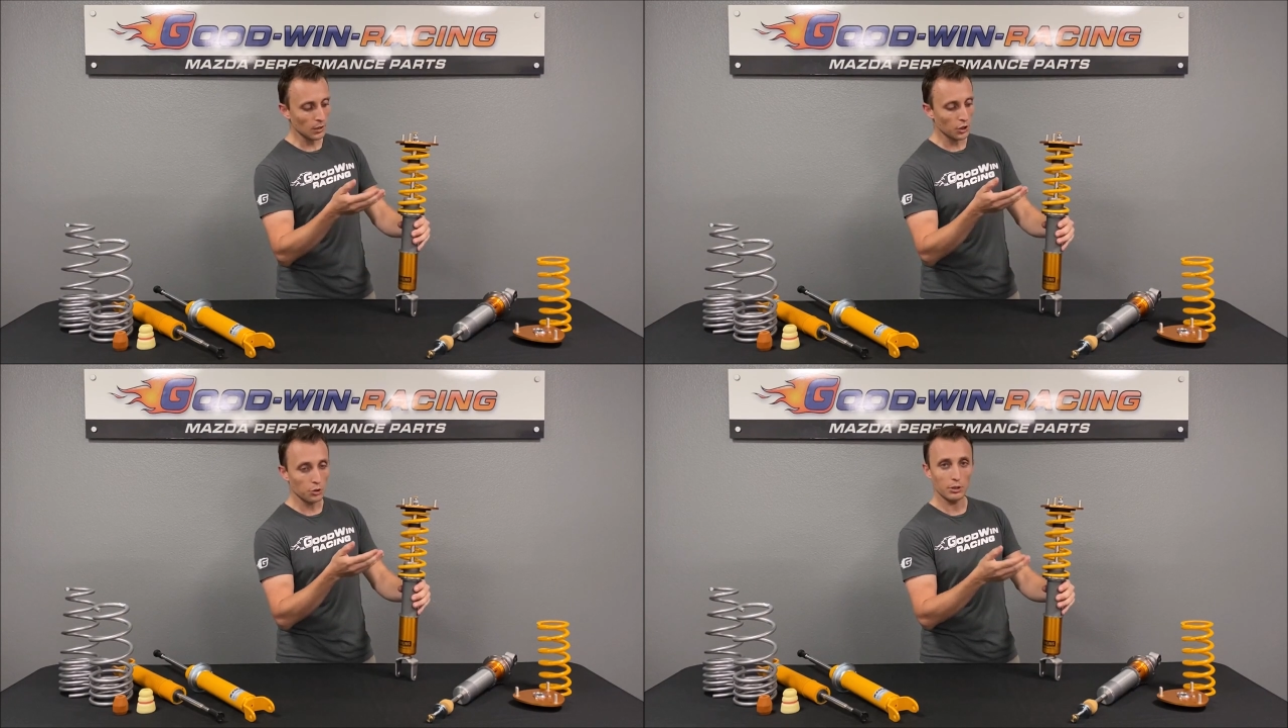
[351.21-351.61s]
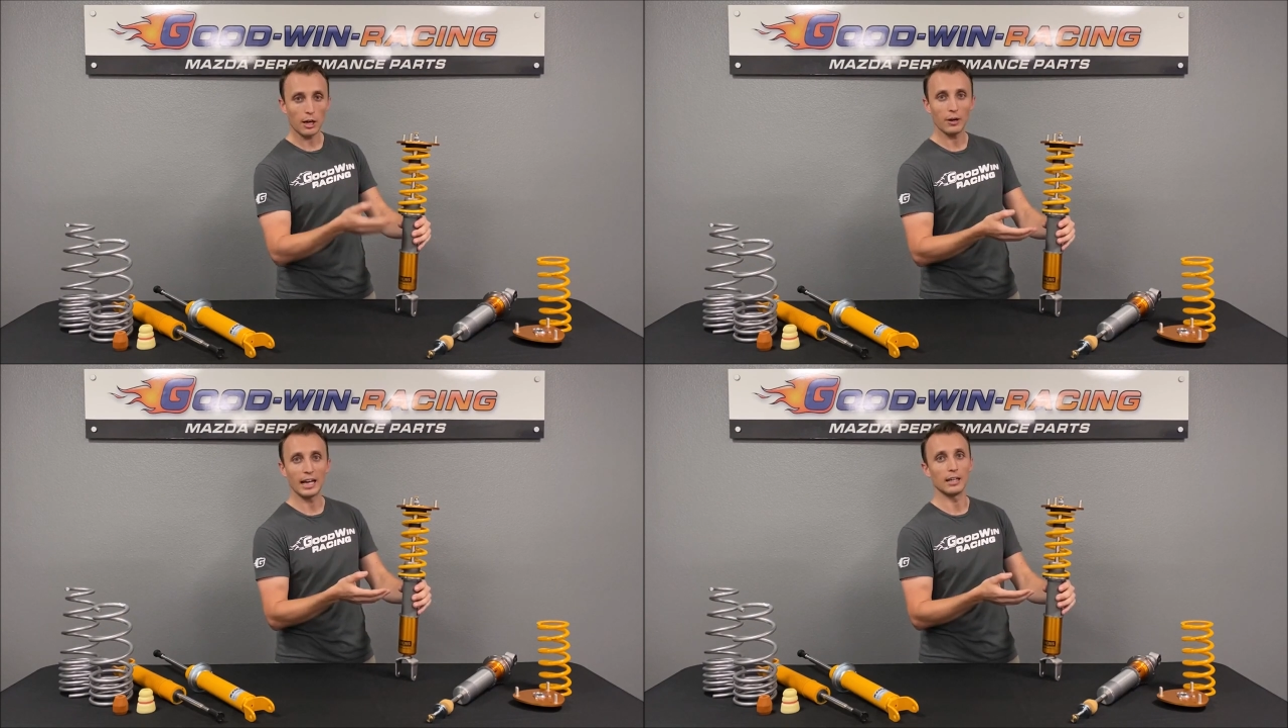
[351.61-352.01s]
you
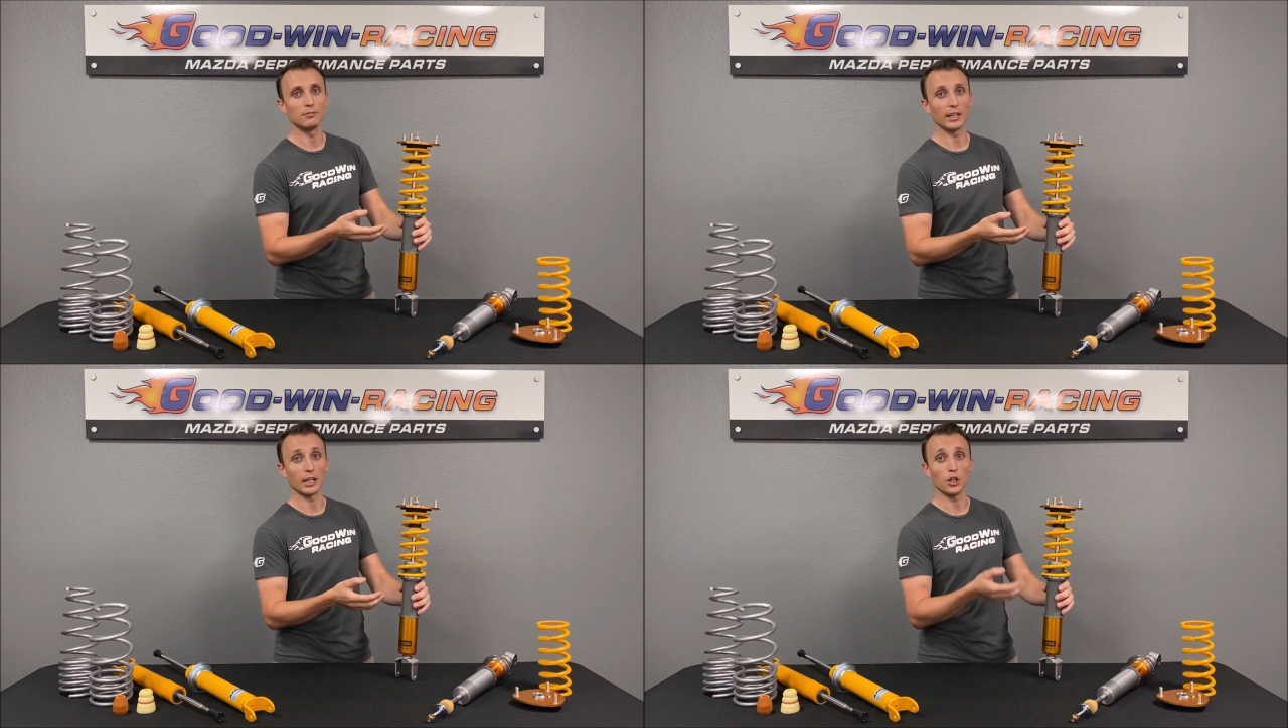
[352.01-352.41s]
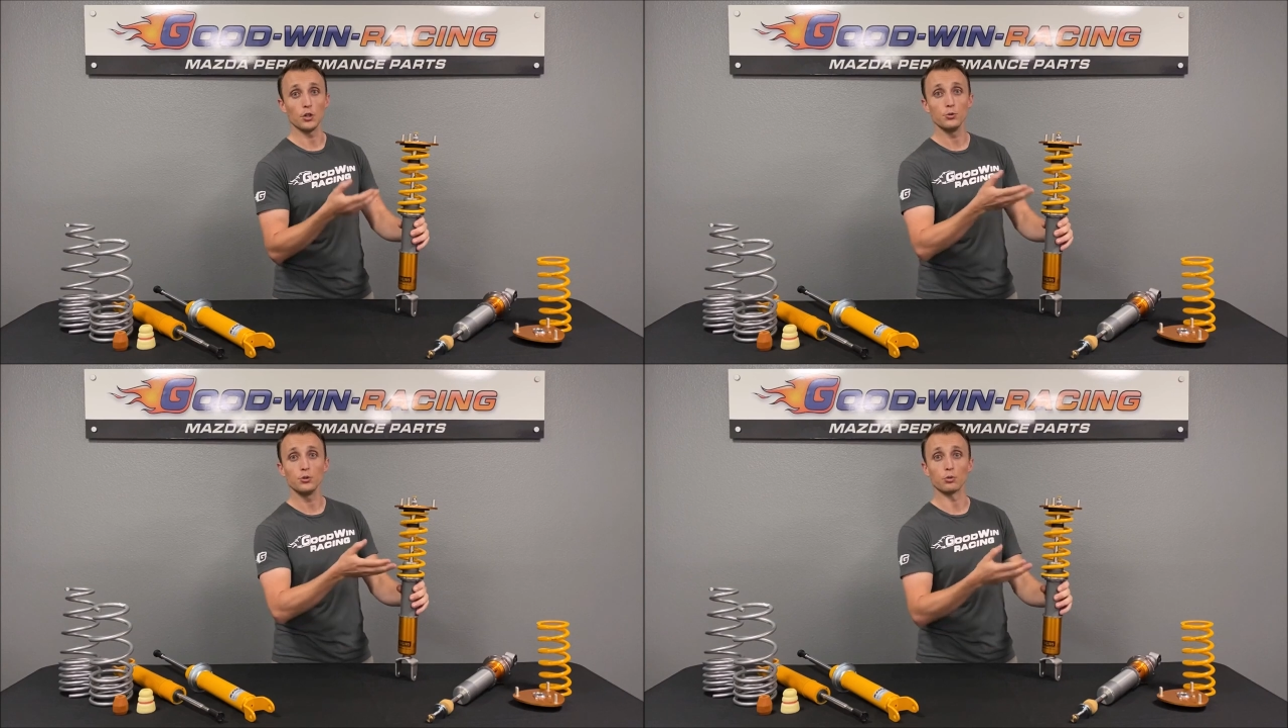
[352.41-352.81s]
now have a
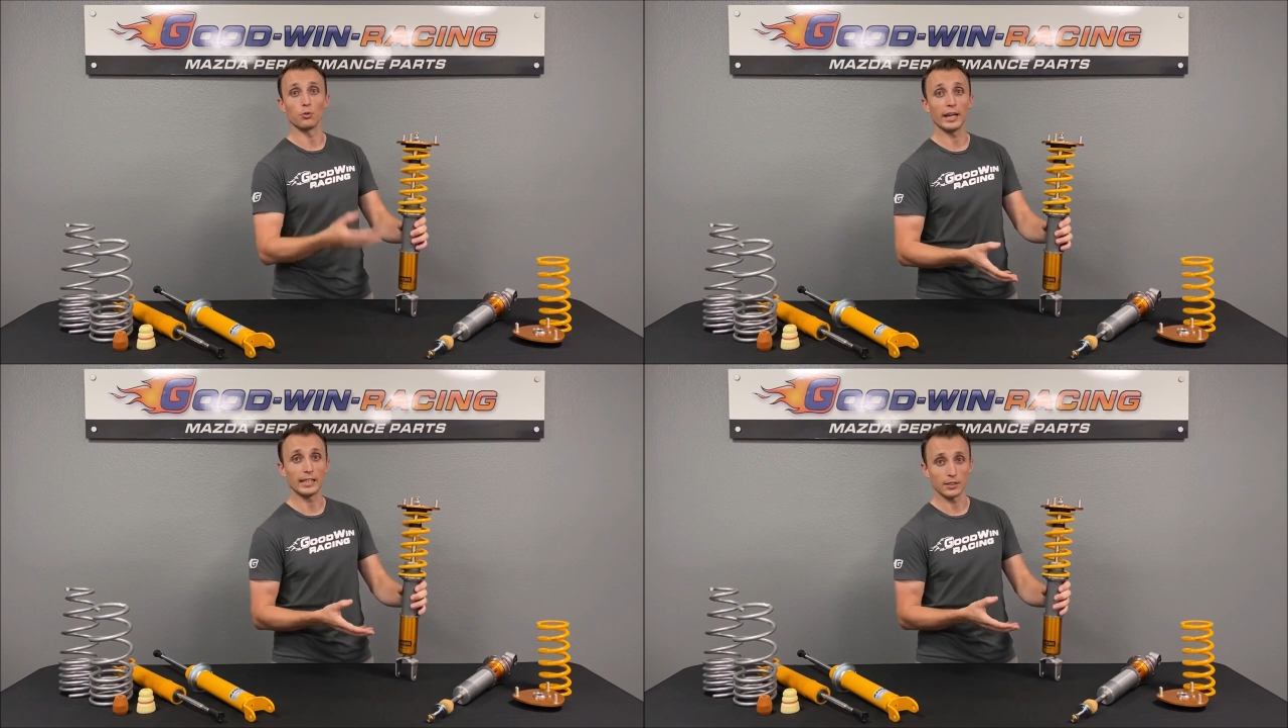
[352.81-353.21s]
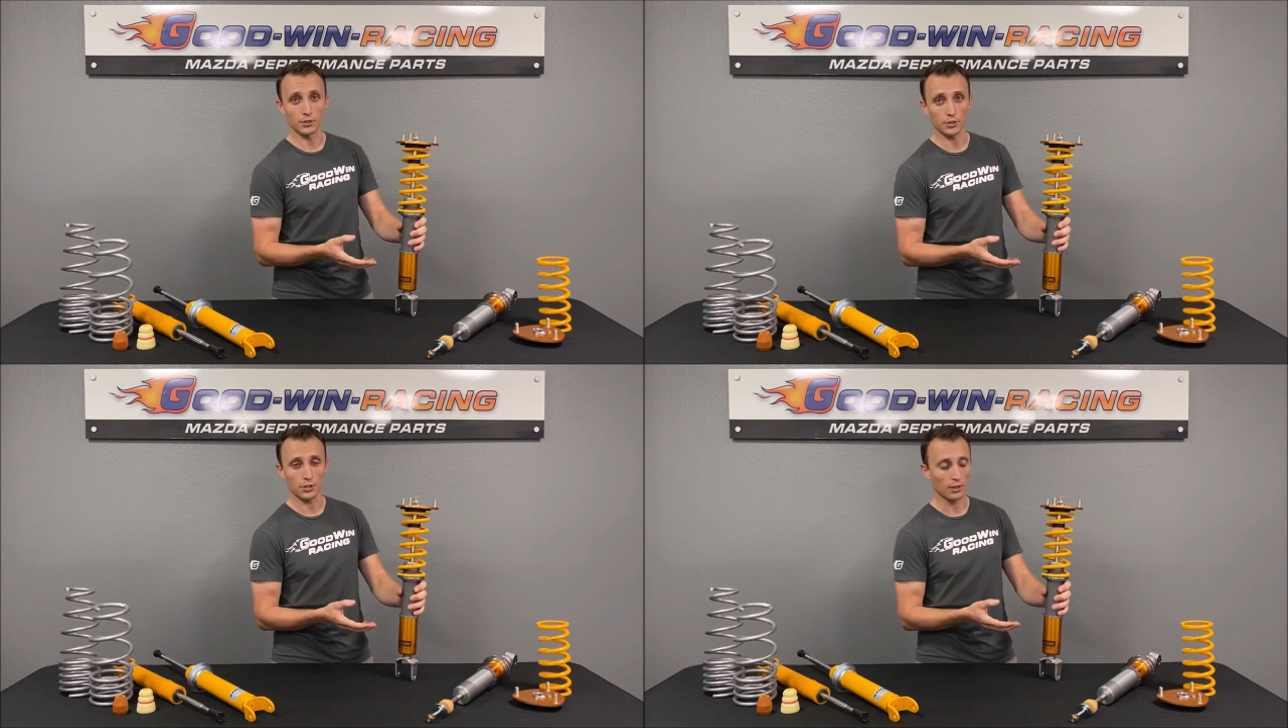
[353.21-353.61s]
huge
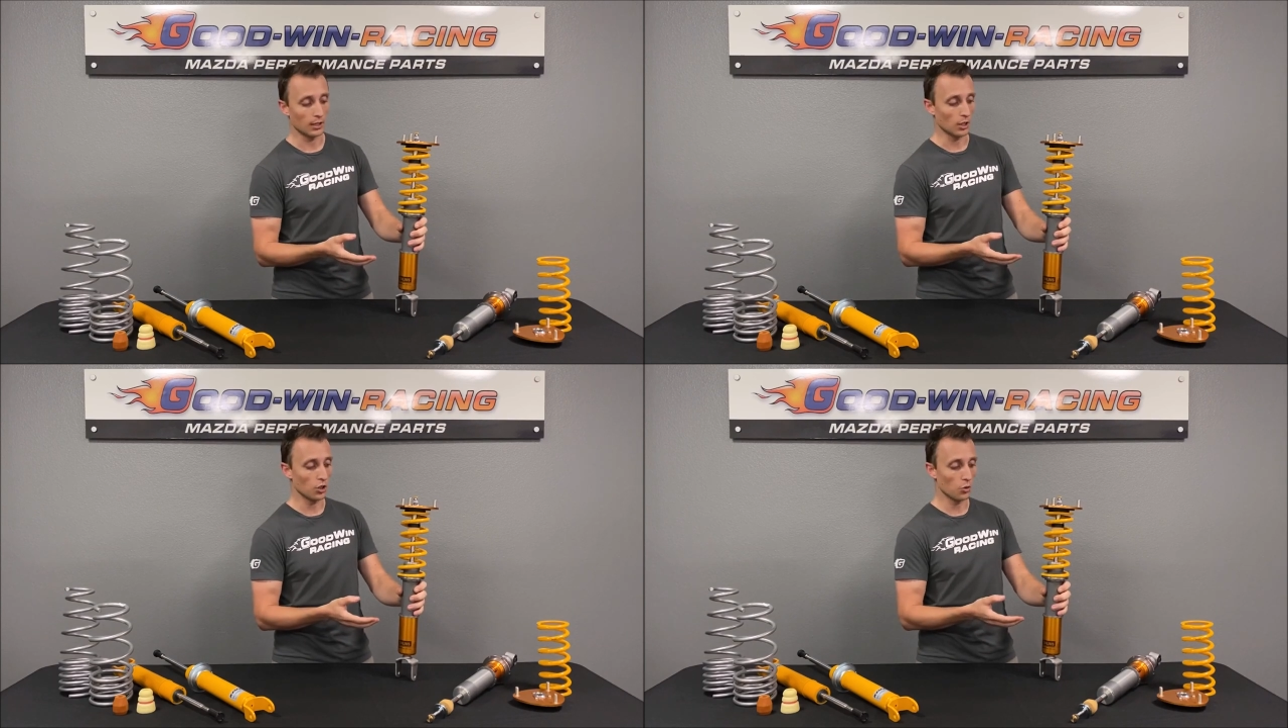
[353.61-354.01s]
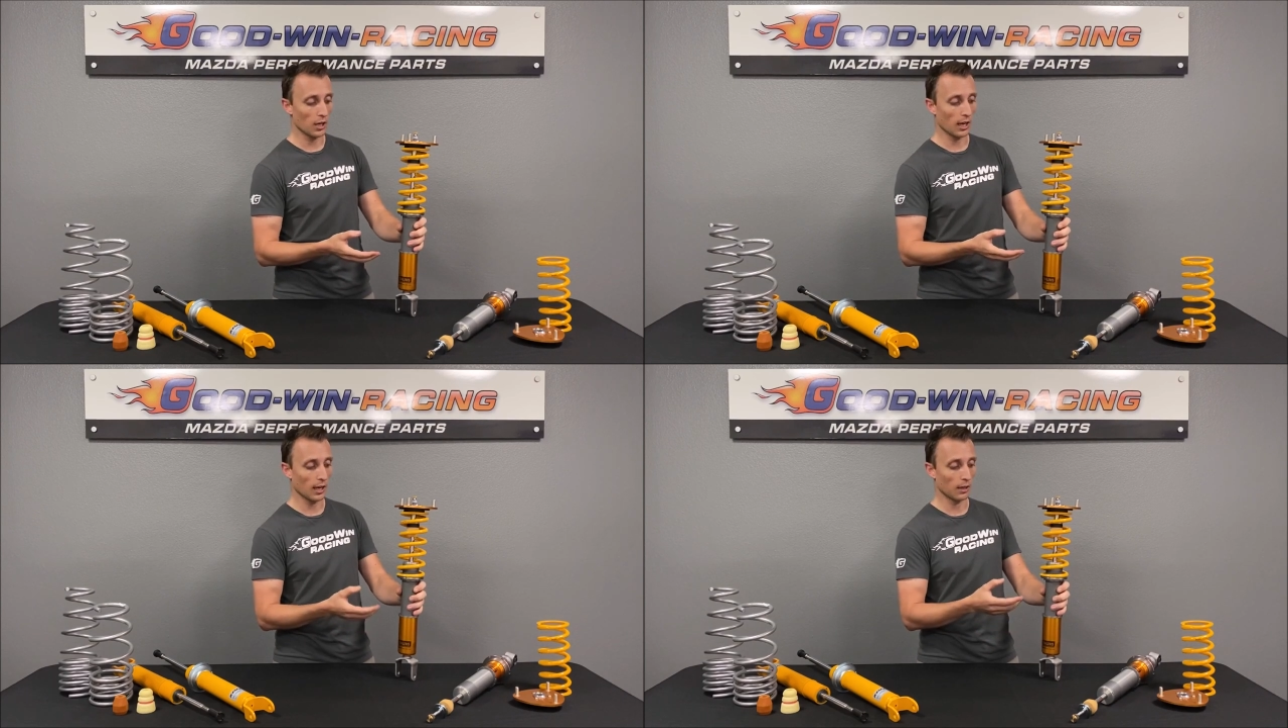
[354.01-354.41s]
range that you
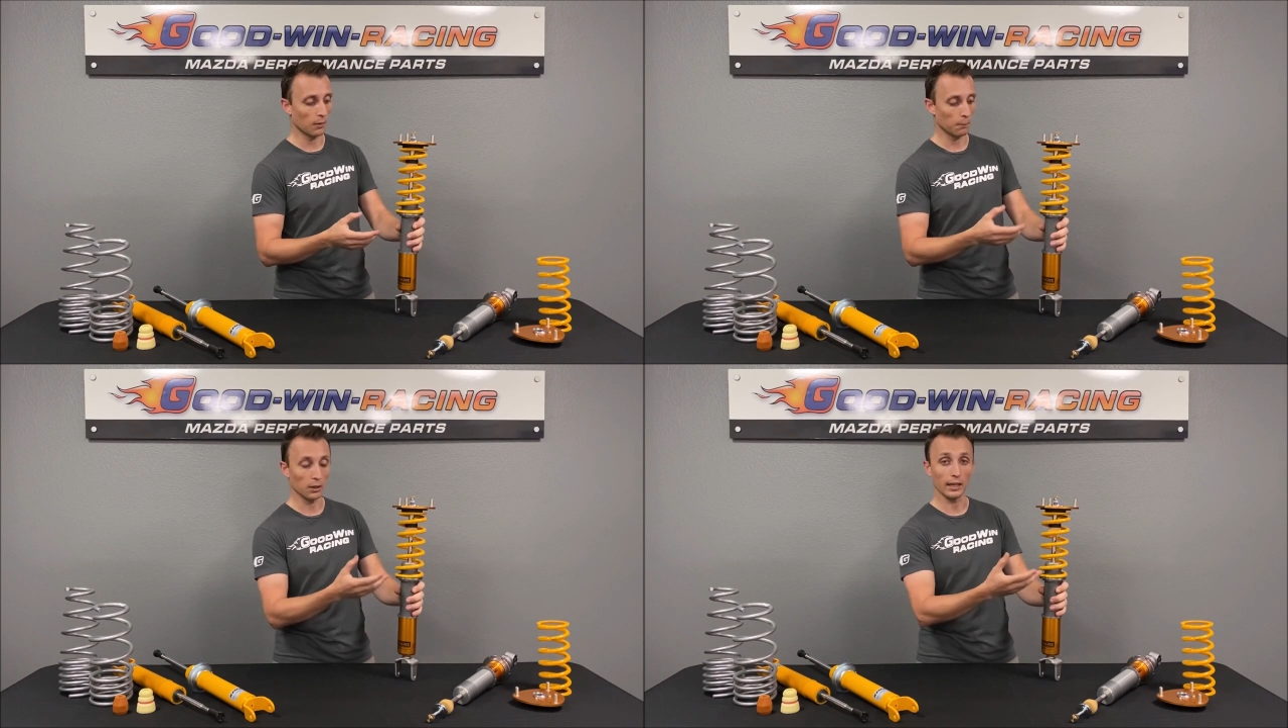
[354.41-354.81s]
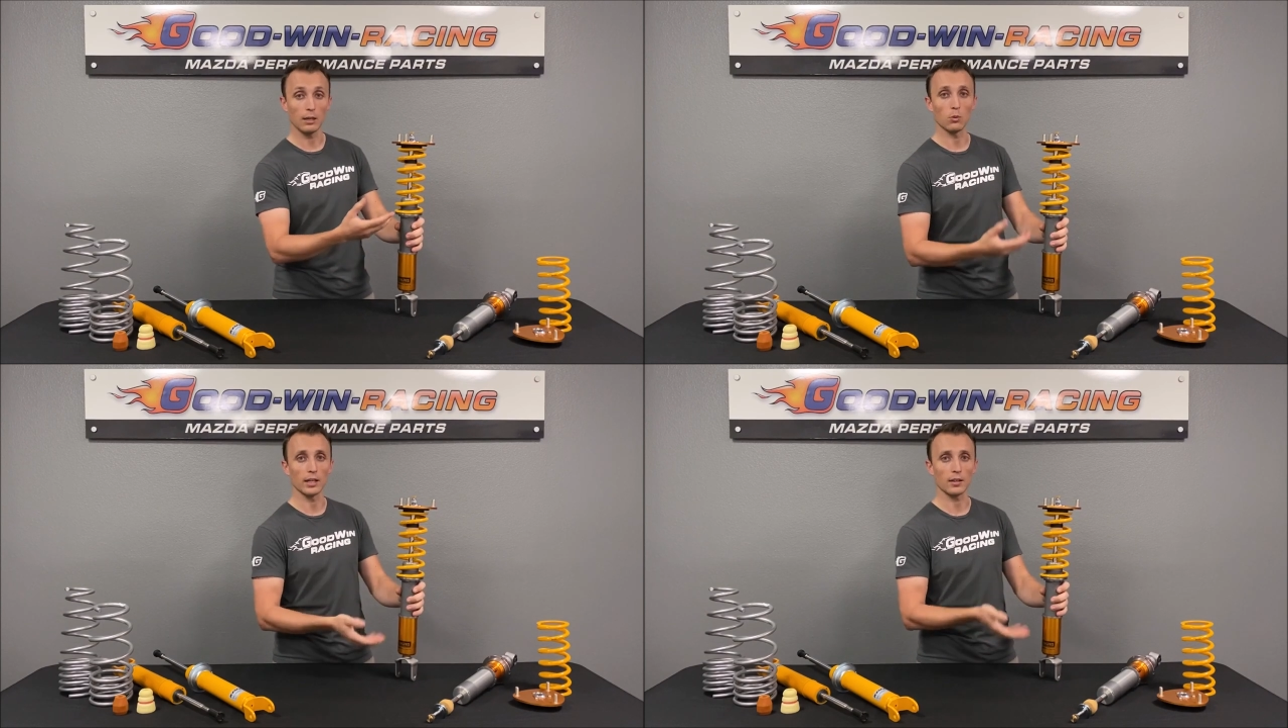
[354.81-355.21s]
can play
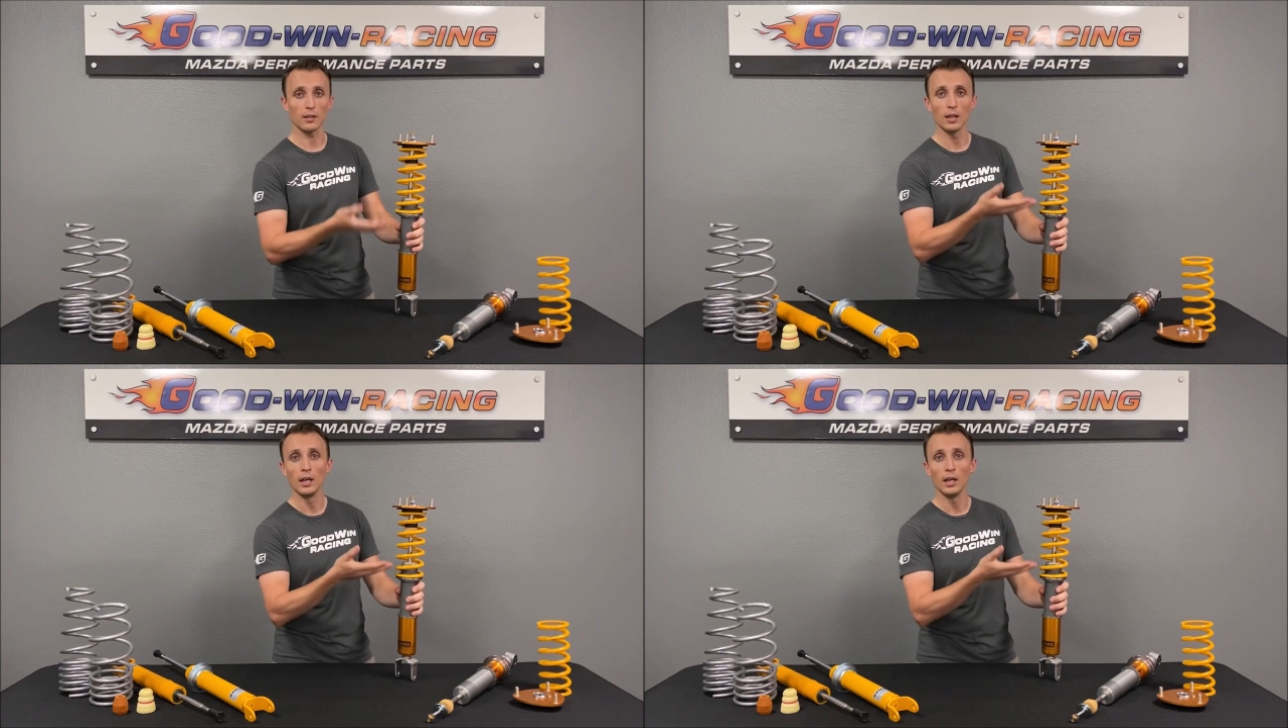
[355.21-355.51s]
with